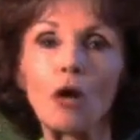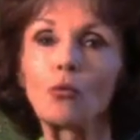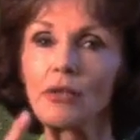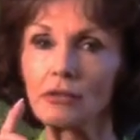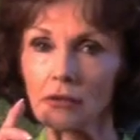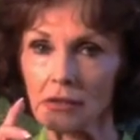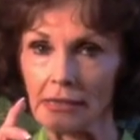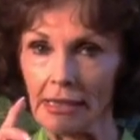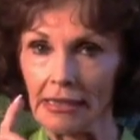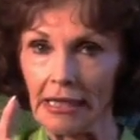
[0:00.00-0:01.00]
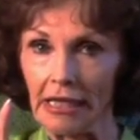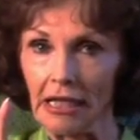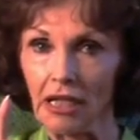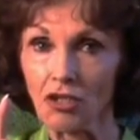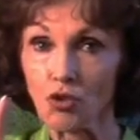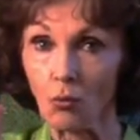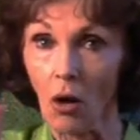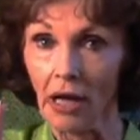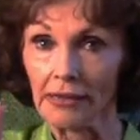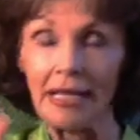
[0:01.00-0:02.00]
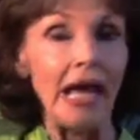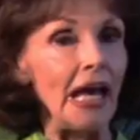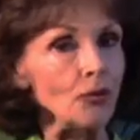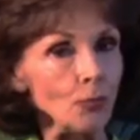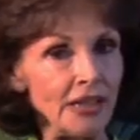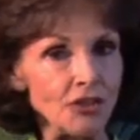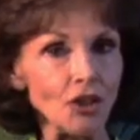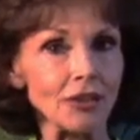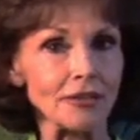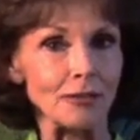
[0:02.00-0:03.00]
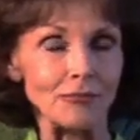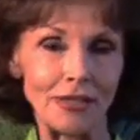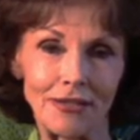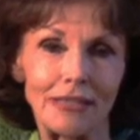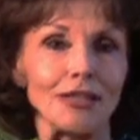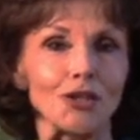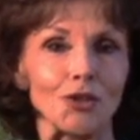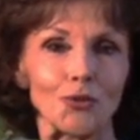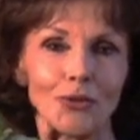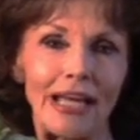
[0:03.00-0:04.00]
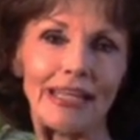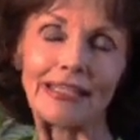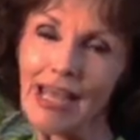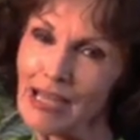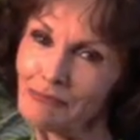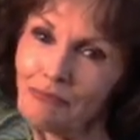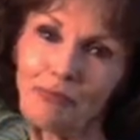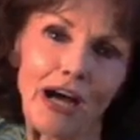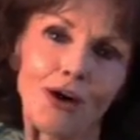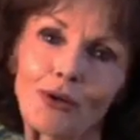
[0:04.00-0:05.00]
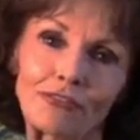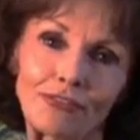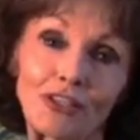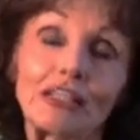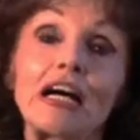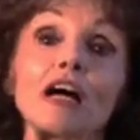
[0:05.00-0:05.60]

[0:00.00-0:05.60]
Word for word: We looked at each one and we took them to the great and powerful